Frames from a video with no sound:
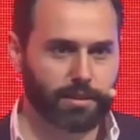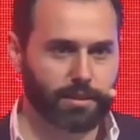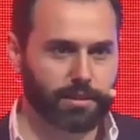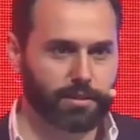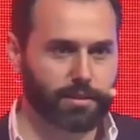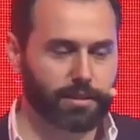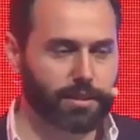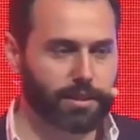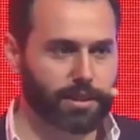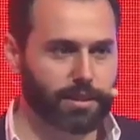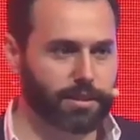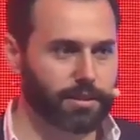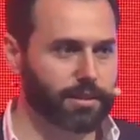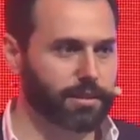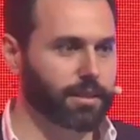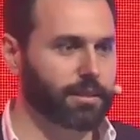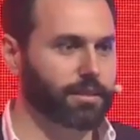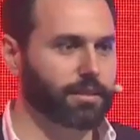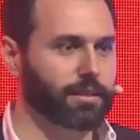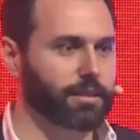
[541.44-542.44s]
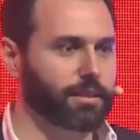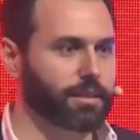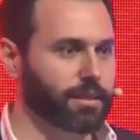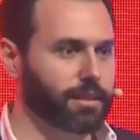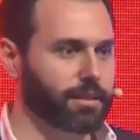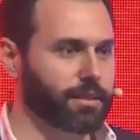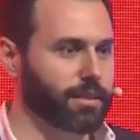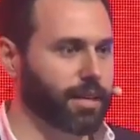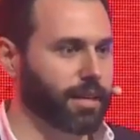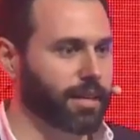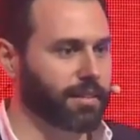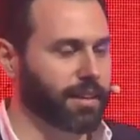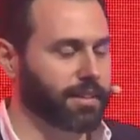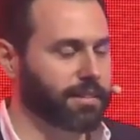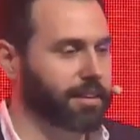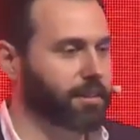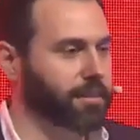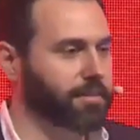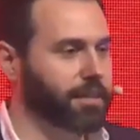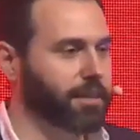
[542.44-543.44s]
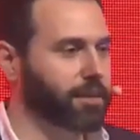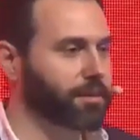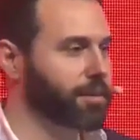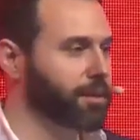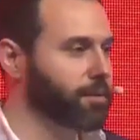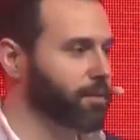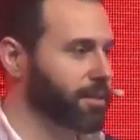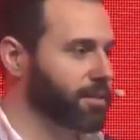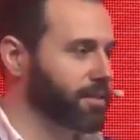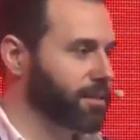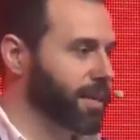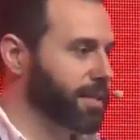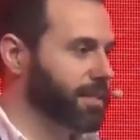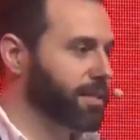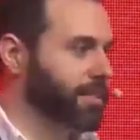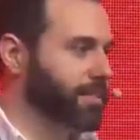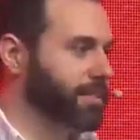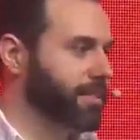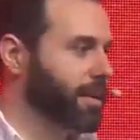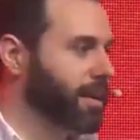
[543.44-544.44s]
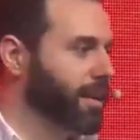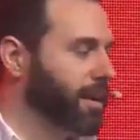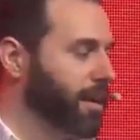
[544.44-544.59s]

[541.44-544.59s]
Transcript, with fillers: right? That's, that's insane. That they're not the only ones like this.